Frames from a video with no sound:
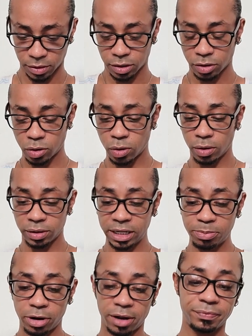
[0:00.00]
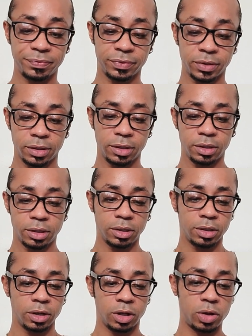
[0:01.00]
Cool, Libra.
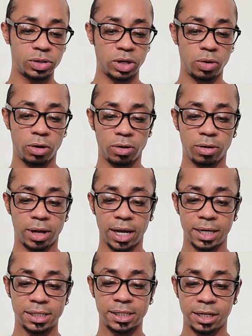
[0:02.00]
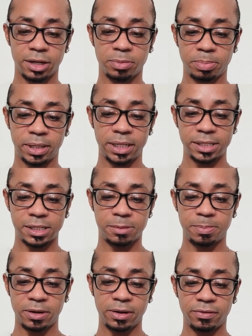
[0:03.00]
Closing Oracle Guidance here, please.
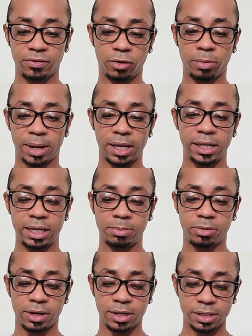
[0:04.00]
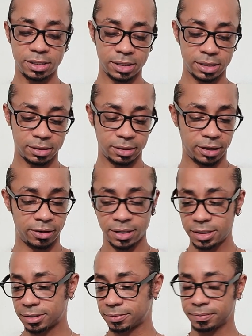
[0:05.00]
Spirit for my Libras. There it
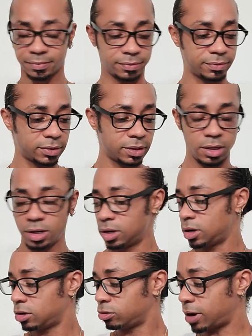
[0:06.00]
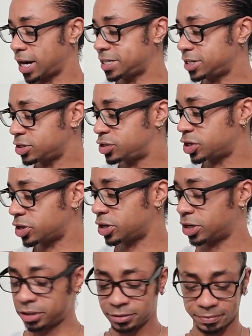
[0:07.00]
is. Right Dur.